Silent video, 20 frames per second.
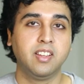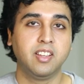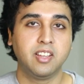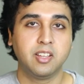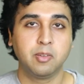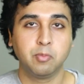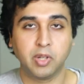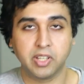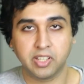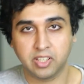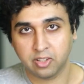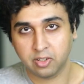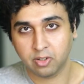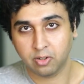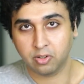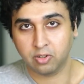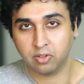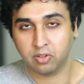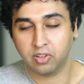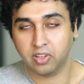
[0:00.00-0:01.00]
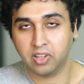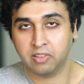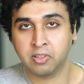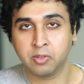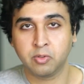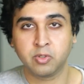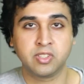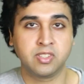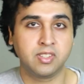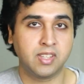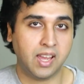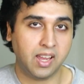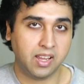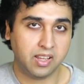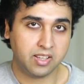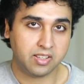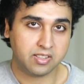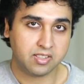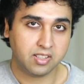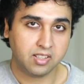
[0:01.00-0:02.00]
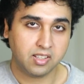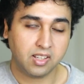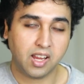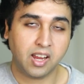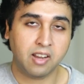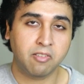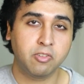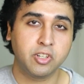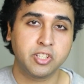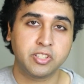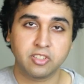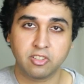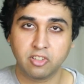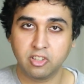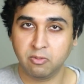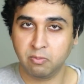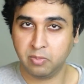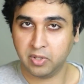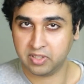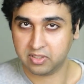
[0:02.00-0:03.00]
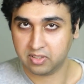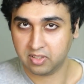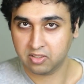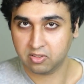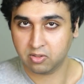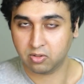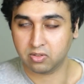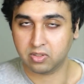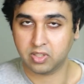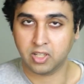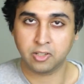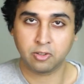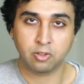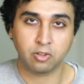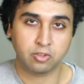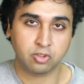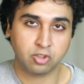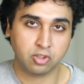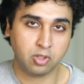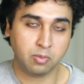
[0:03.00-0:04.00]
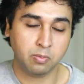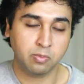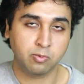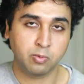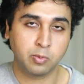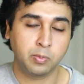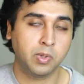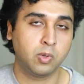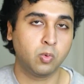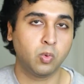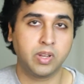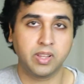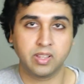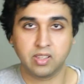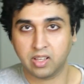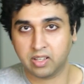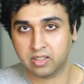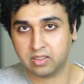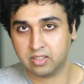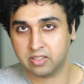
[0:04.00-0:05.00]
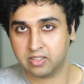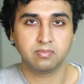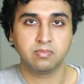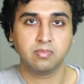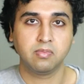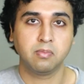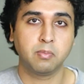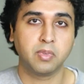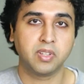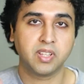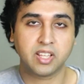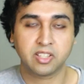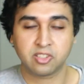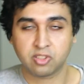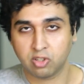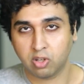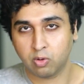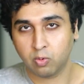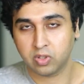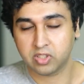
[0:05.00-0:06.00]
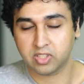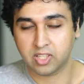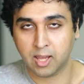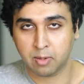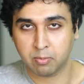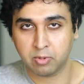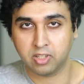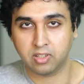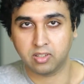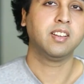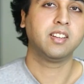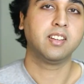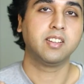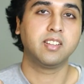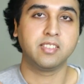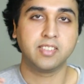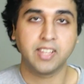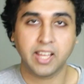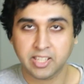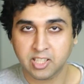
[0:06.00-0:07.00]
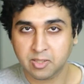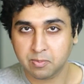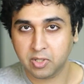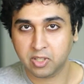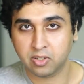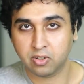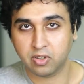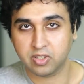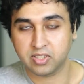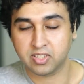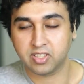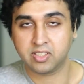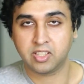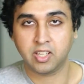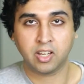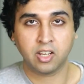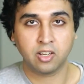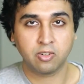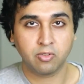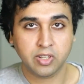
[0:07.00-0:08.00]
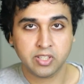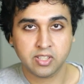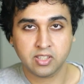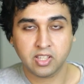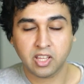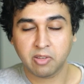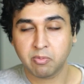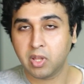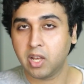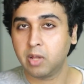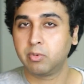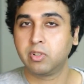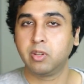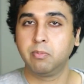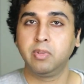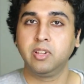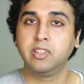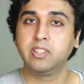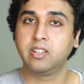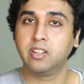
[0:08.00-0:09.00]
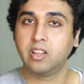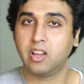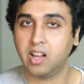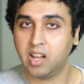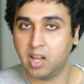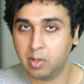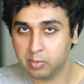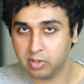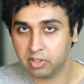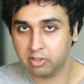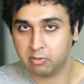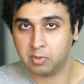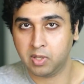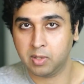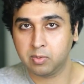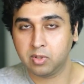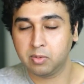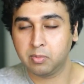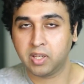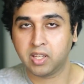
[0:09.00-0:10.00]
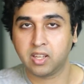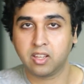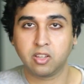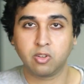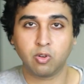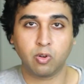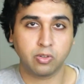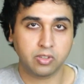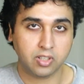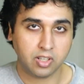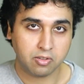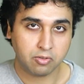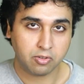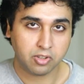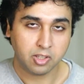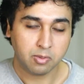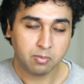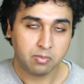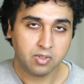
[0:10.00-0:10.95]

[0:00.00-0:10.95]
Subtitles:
But you know, if it was that easy, every single business on Tik Tok Shop would be winning like this. But that's not what's happening. That's because the second reason they've been able to build an army of people making content for them